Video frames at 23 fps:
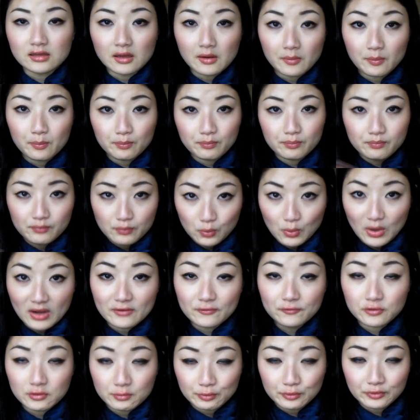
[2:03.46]
the
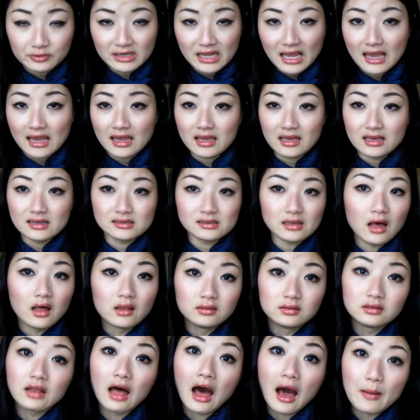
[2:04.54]
one for brunette is a
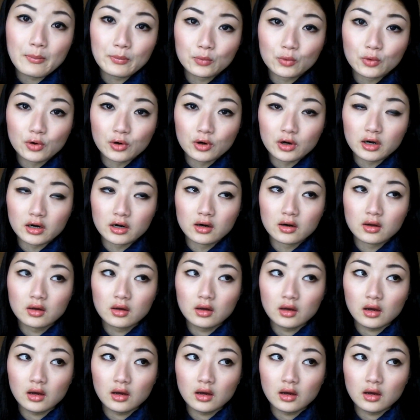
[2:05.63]
lot more